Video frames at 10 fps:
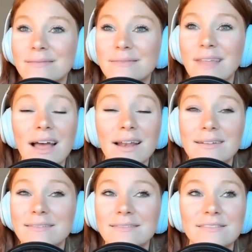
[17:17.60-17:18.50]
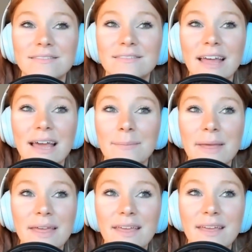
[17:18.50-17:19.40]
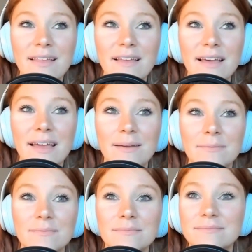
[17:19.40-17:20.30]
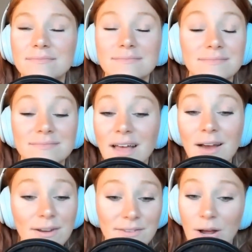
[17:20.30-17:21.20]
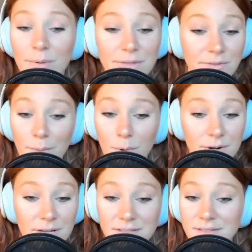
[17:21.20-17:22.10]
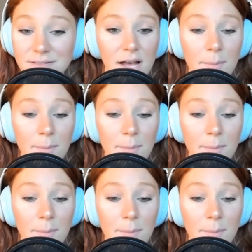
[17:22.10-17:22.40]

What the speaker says: not like a big, like, I don't even know what the right word is.